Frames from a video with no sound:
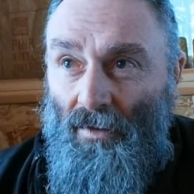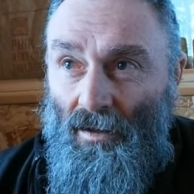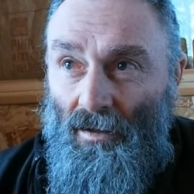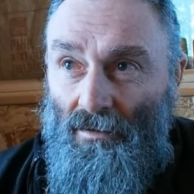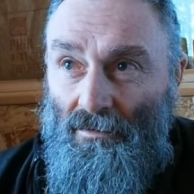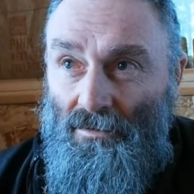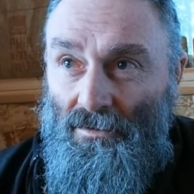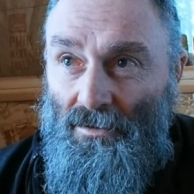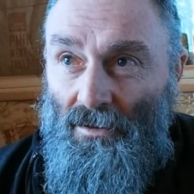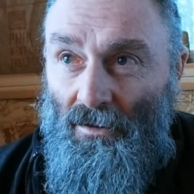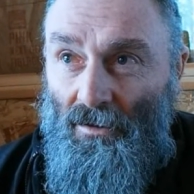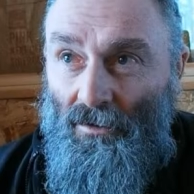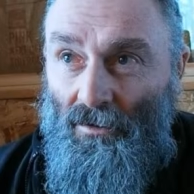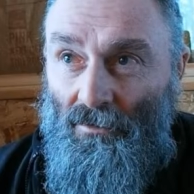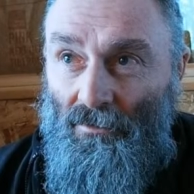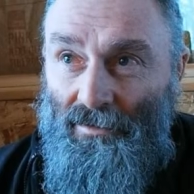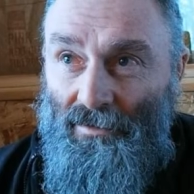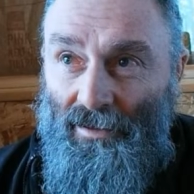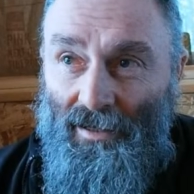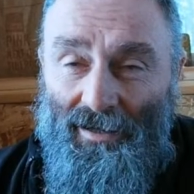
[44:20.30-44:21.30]

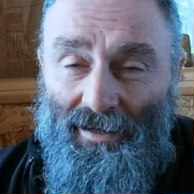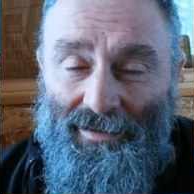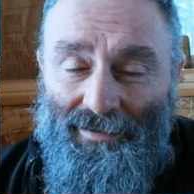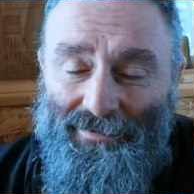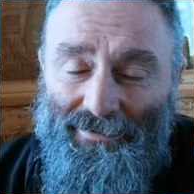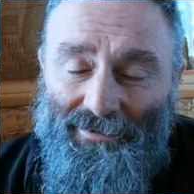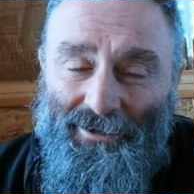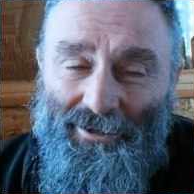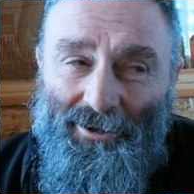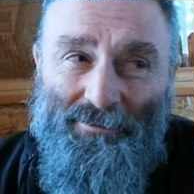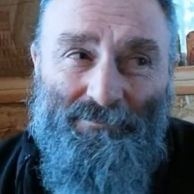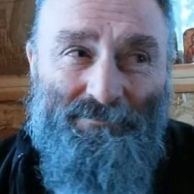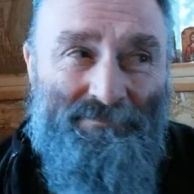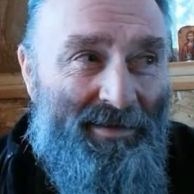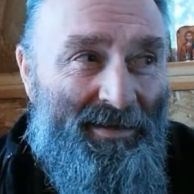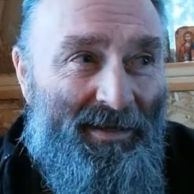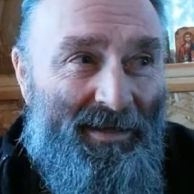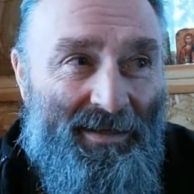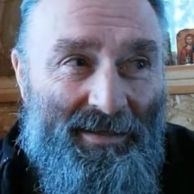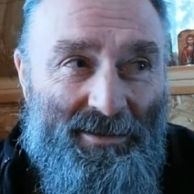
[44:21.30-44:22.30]
So yeah,
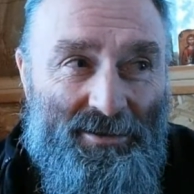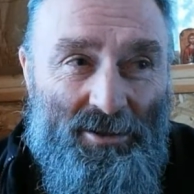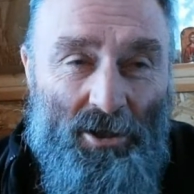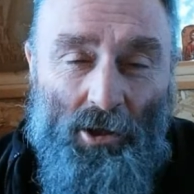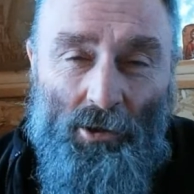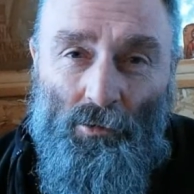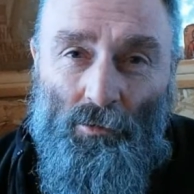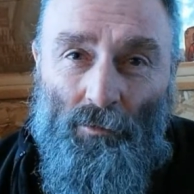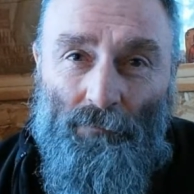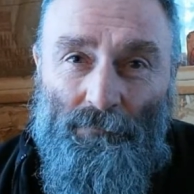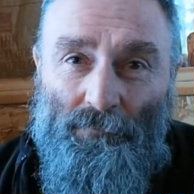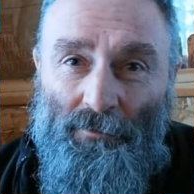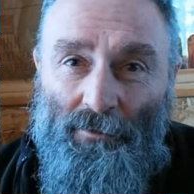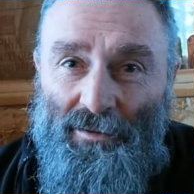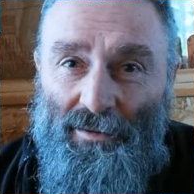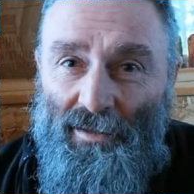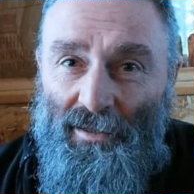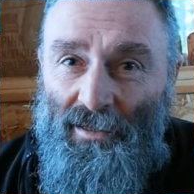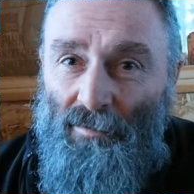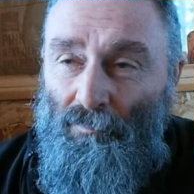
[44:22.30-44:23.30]
this whole
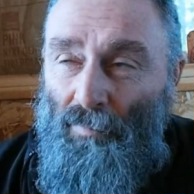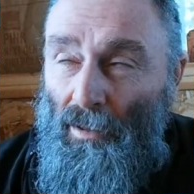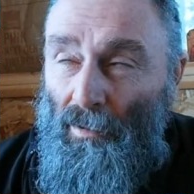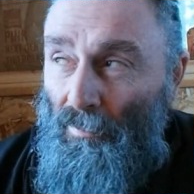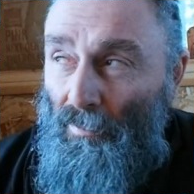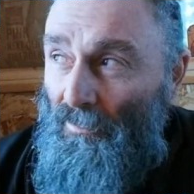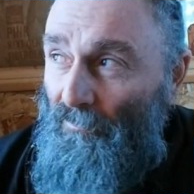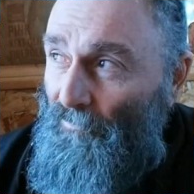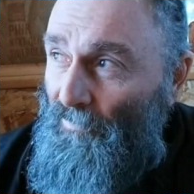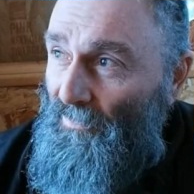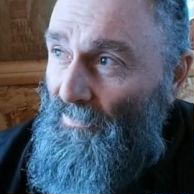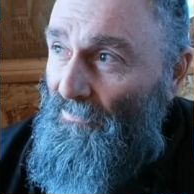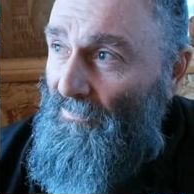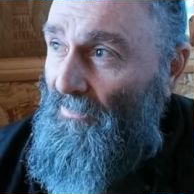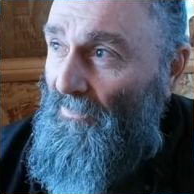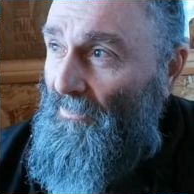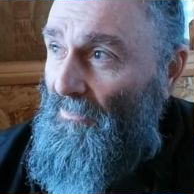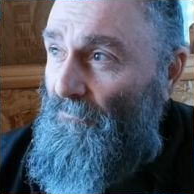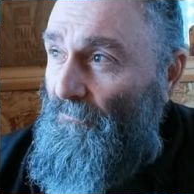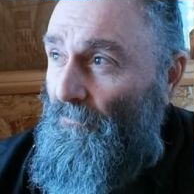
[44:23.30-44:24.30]
off-grid thing, people have been
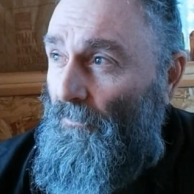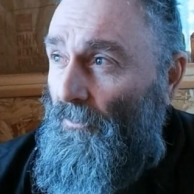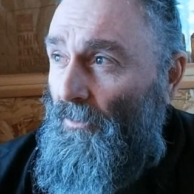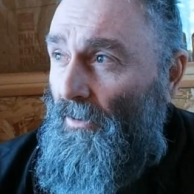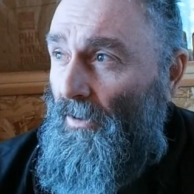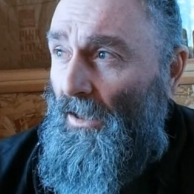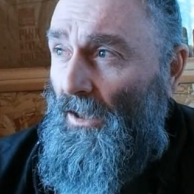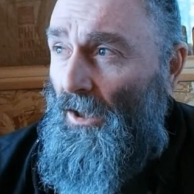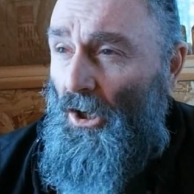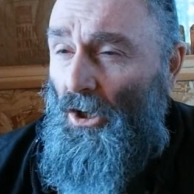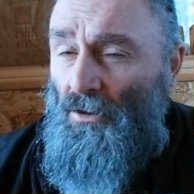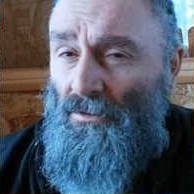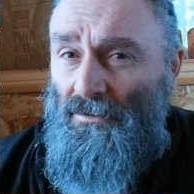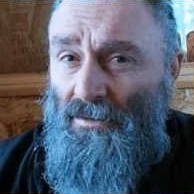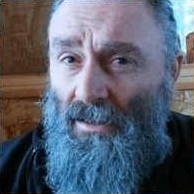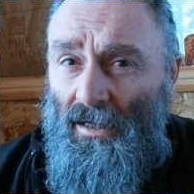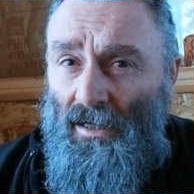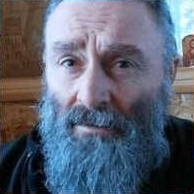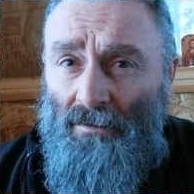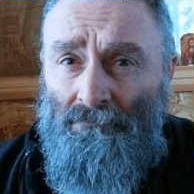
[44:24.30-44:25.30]
doing it for a long
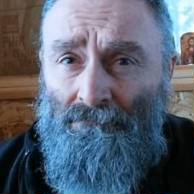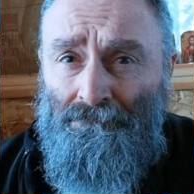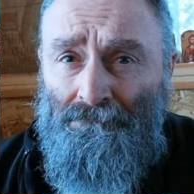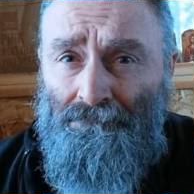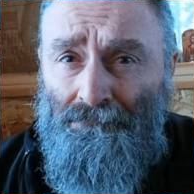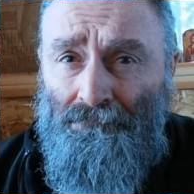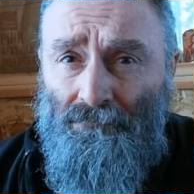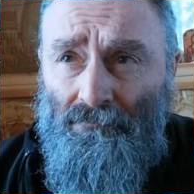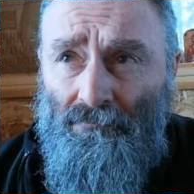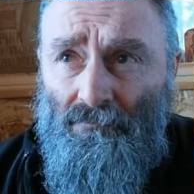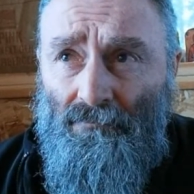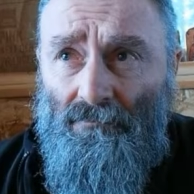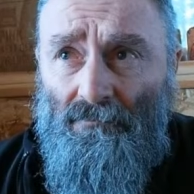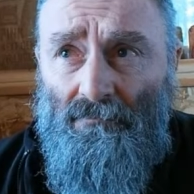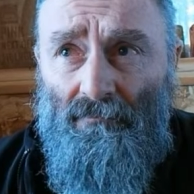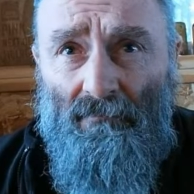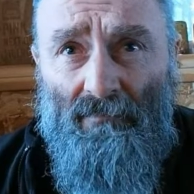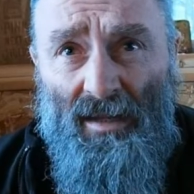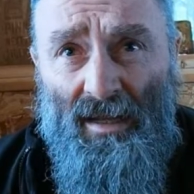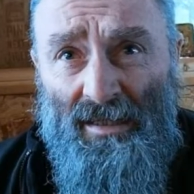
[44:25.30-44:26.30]
time.
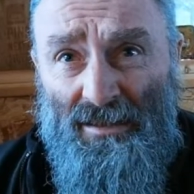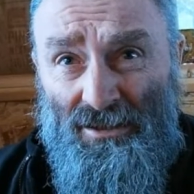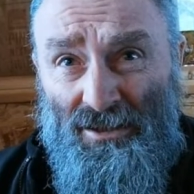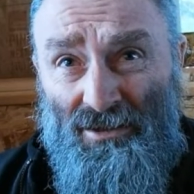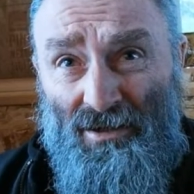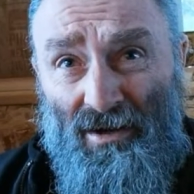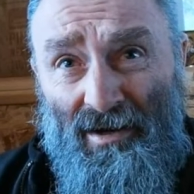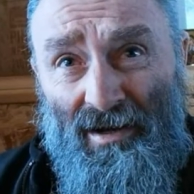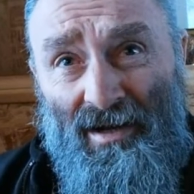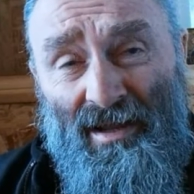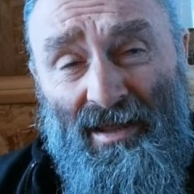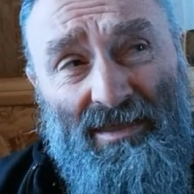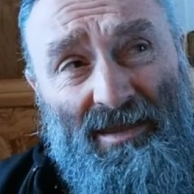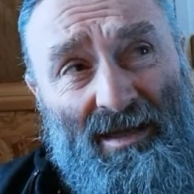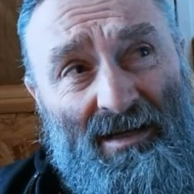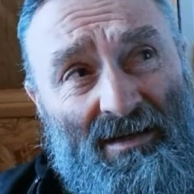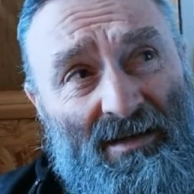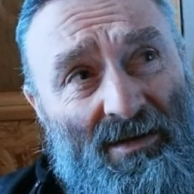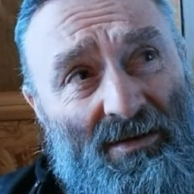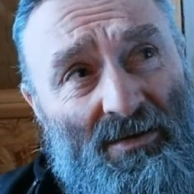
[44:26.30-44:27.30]
It's not
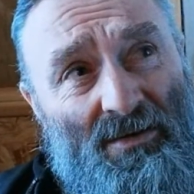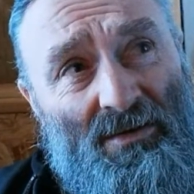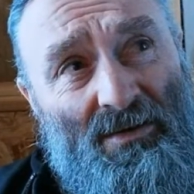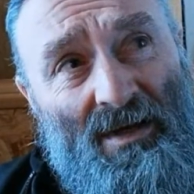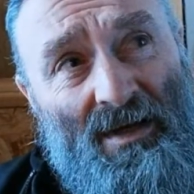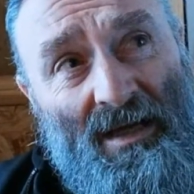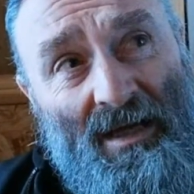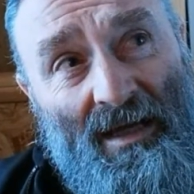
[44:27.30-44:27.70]
anything new.